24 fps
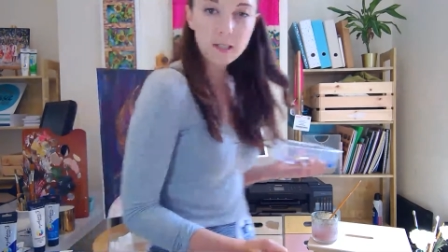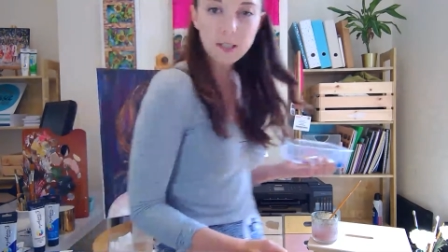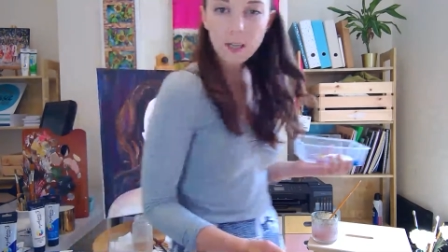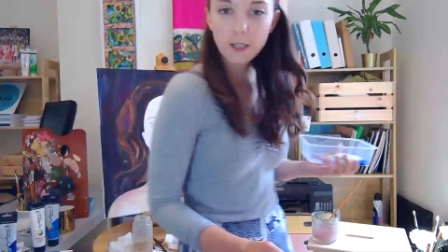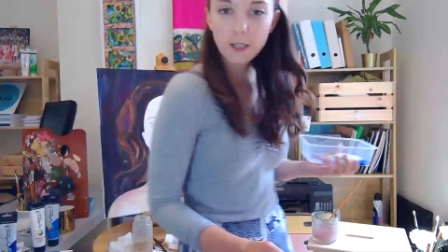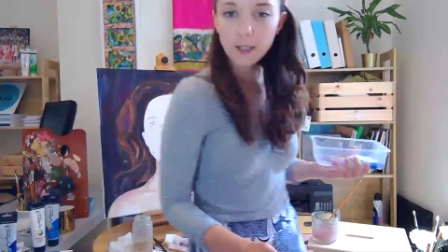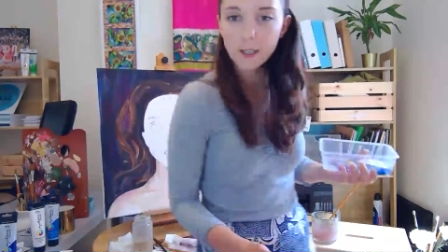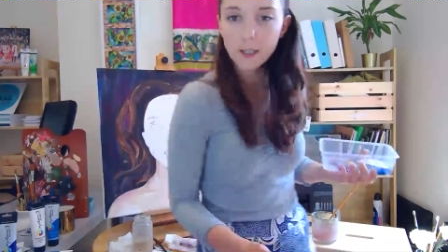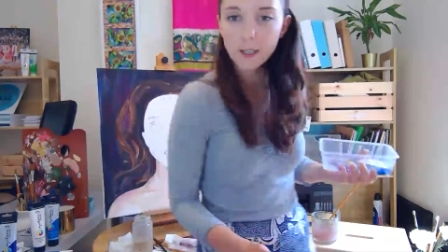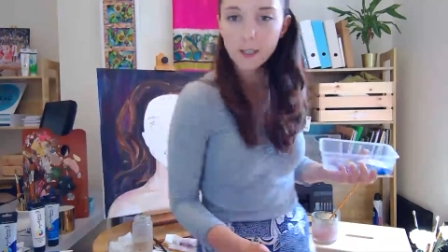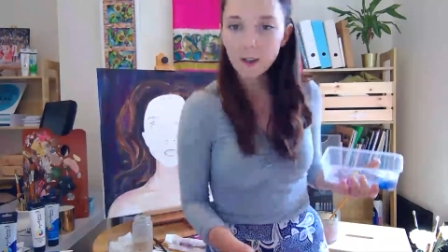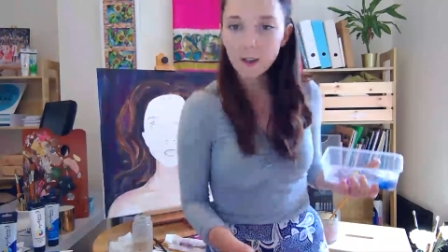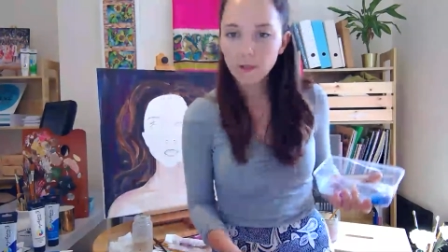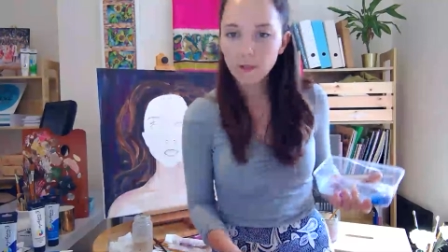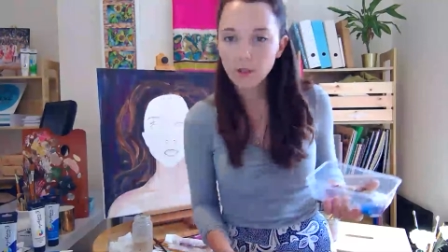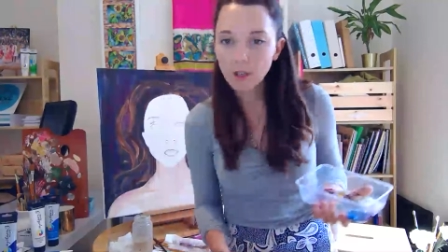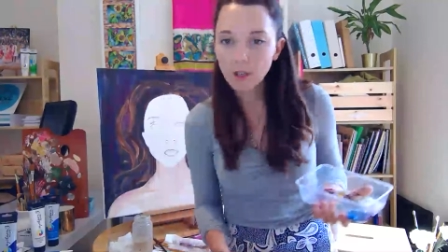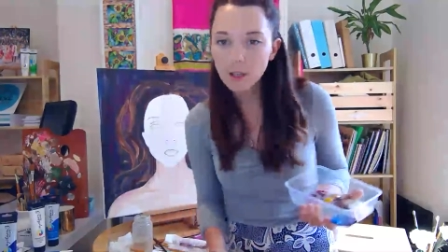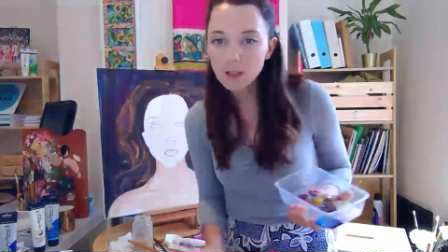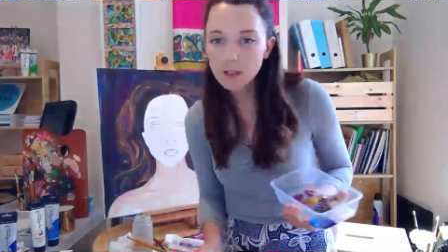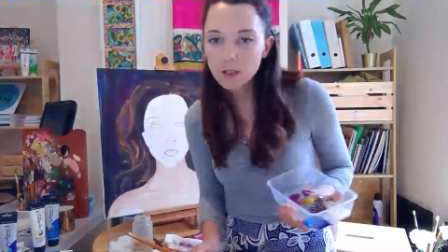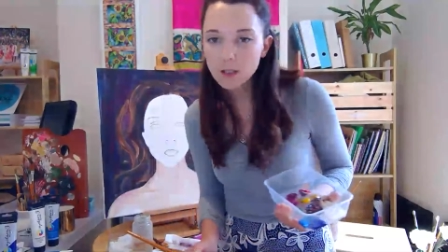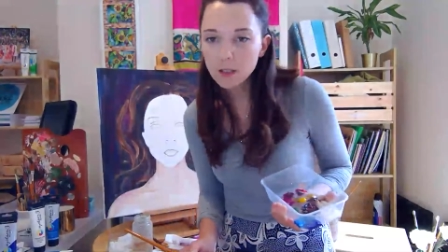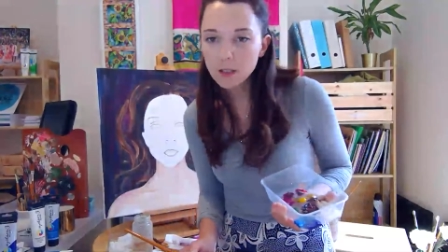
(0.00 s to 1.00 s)
nice to have you
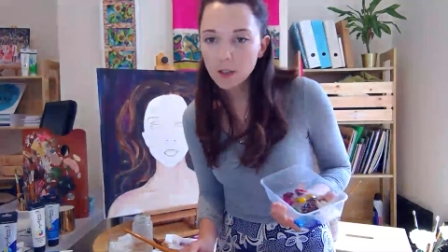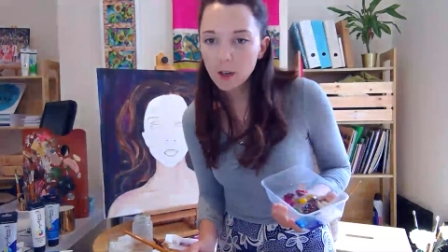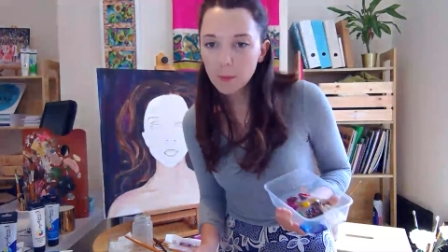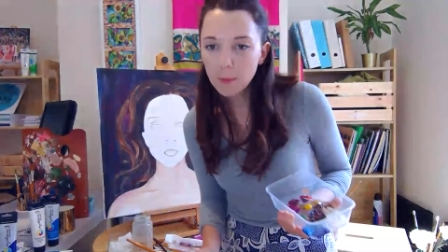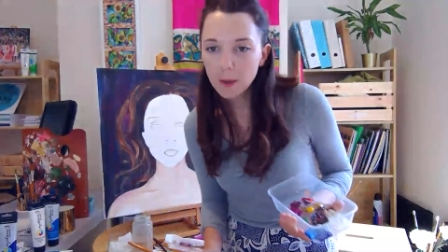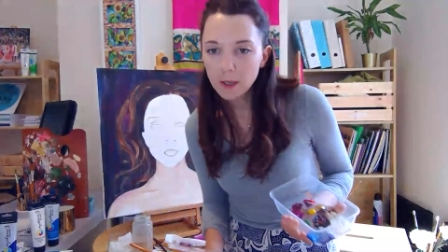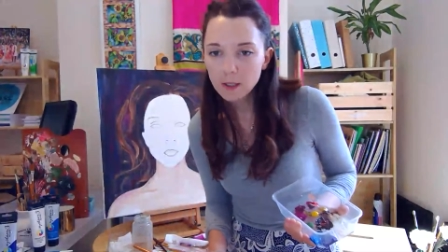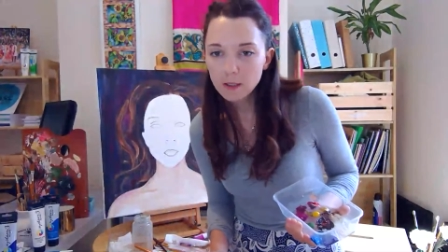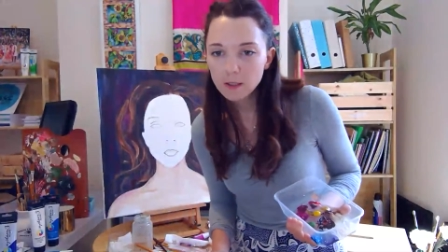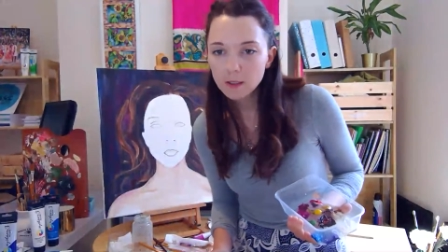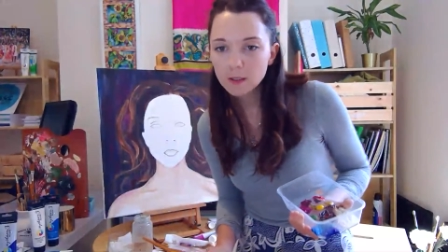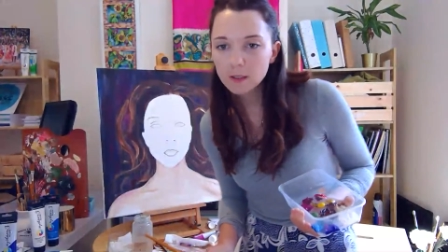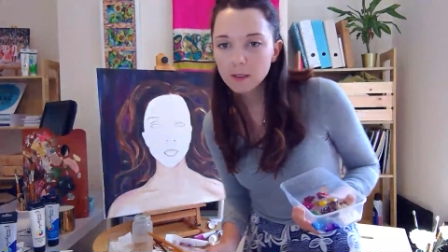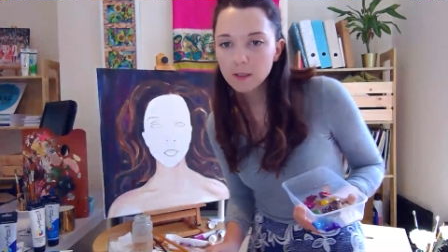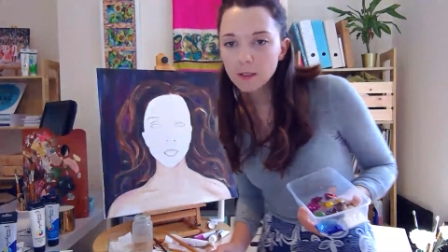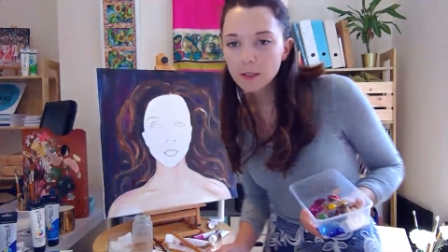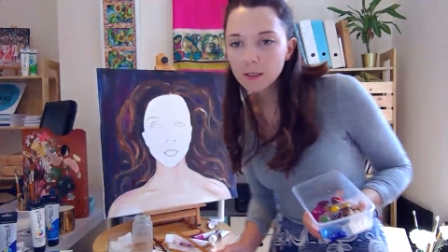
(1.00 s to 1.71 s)
guys in the comments.